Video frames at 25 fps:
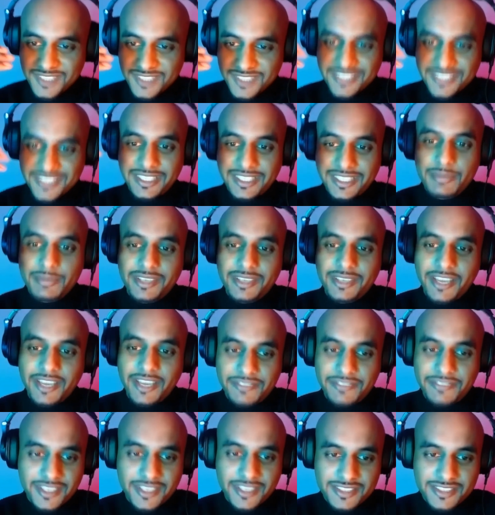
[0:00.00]
The
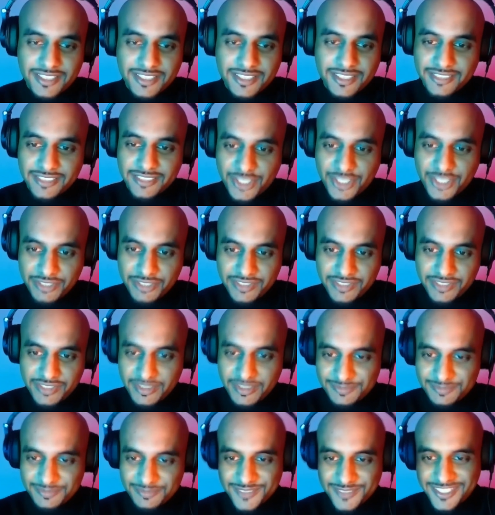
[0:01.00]
demographics suddenly shifted
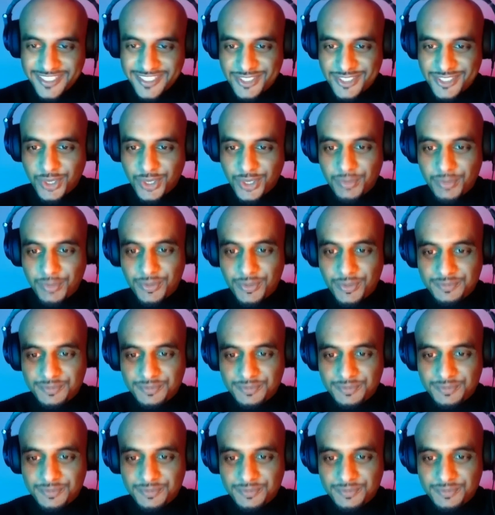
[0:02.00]
within Scarborough.